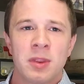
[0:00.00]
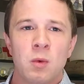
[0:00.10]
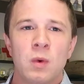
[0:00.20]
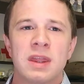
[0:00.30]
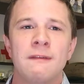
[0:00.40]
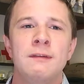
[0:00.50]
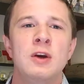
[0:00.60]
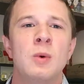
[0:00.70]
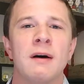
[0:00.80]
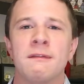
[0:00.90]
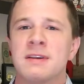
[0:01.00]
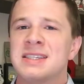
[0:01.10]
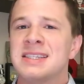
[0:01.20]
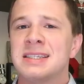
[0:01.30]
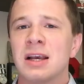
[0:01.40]
with a view of
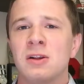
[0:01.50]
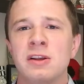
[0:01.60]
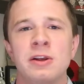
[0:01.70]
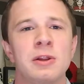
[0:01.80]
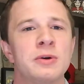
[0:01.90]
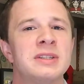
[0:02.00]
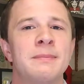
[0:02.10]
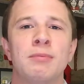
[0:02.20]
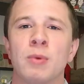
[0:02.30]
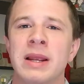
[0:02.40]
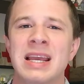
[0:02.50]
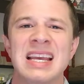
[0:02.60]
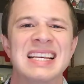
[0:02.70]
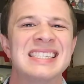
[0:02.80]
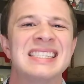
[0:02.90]
cellular
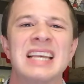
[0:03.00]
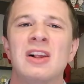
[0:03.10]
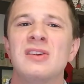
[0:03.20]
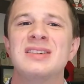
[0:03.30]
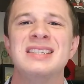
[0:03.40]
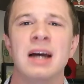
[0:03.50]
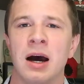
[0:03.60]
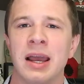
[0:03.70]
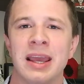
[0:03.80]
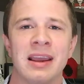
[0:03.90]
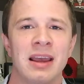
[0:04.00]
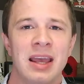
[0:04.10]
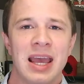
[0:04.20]
debris, cells dying,